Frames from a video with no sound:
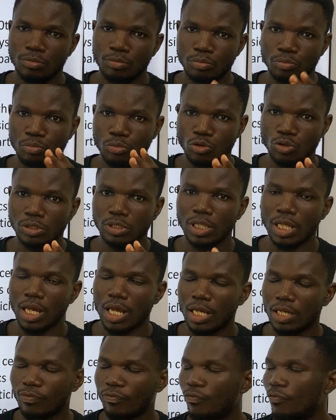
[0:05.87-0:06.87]

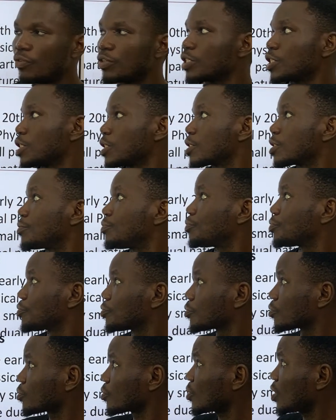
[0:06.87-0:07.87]
Modern physics,
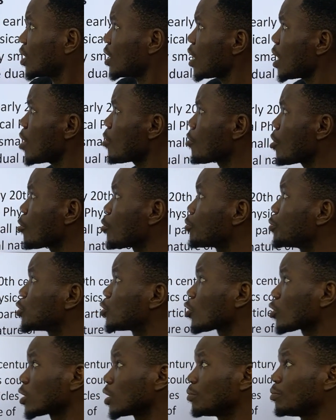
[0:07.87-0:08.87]
where we'll be
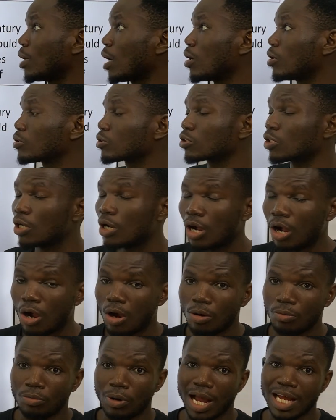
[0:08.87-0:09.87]
talking about
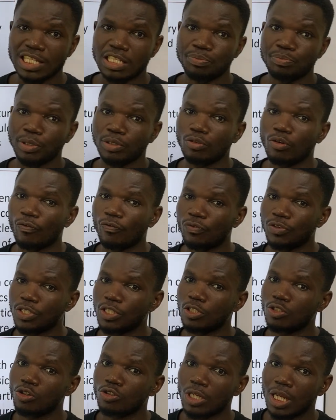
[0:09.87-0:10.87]
aspects of
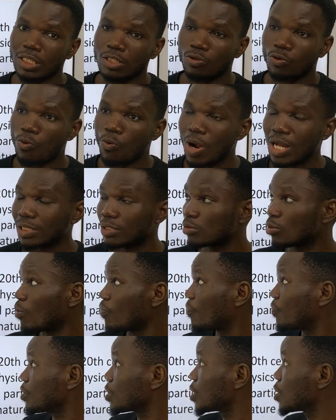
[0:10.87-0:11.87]
physics such as quantum
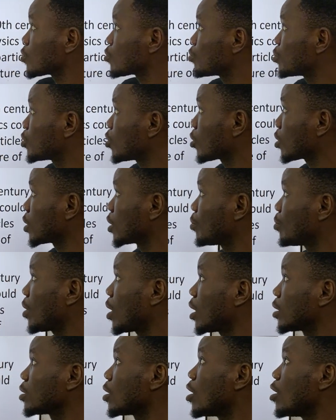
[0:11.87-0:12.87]
physics. We'll be talking
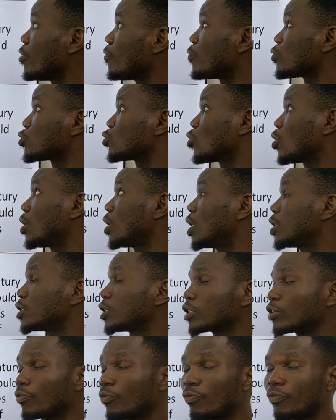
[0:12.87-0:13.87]
about
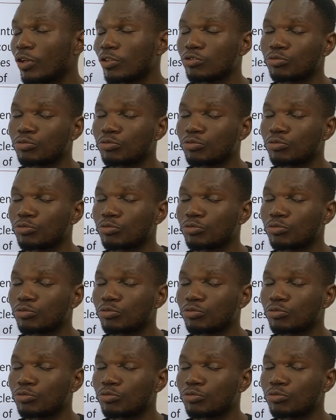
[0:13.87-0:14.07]
photoelectric effect.